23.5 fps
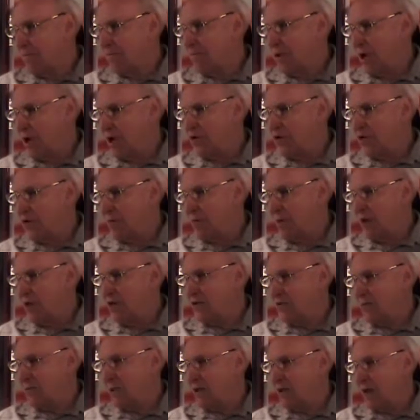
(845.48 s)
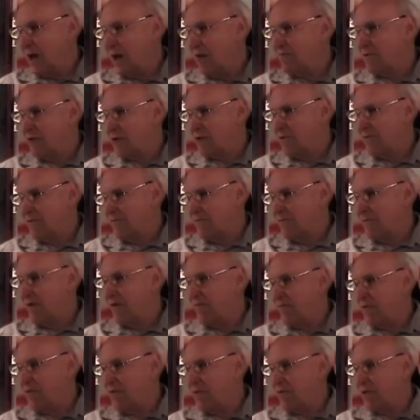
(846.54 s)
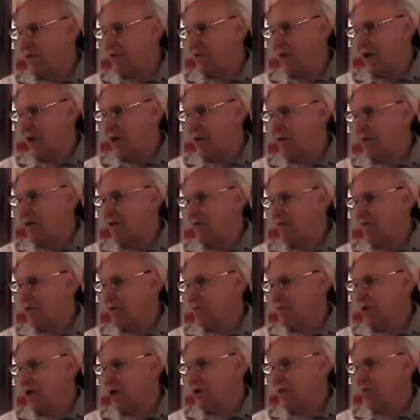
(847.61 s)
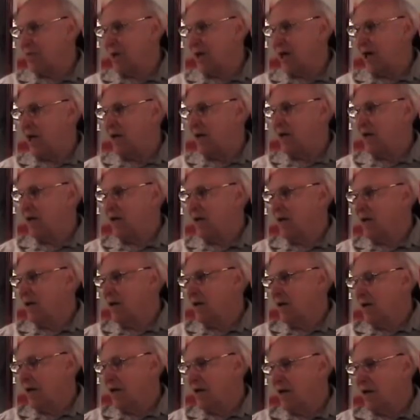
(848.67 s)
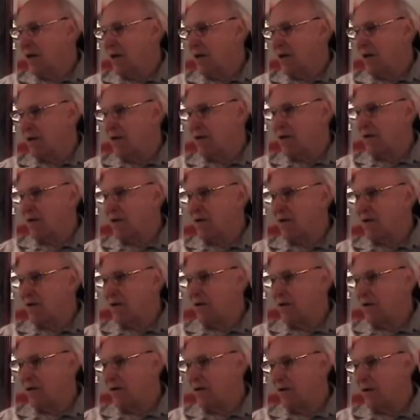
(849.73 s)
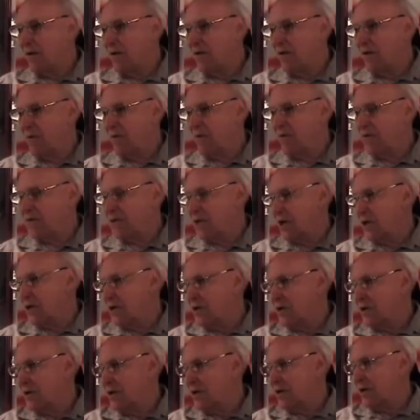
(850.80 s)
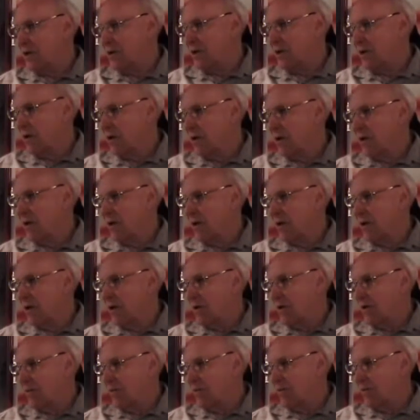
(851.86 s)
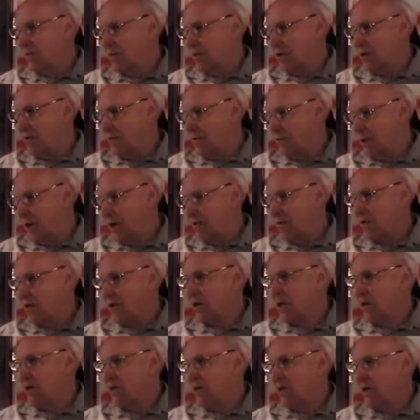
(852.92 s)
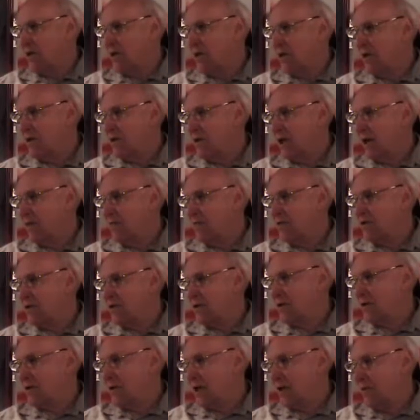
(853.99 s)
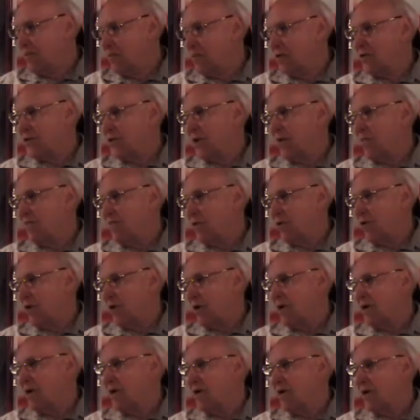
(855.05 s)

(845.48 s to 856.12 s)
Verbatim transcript: plus your base, that was 50% of your mm-hmm. base pay. And uh, overseas, when you were out of the country, that was 10% more.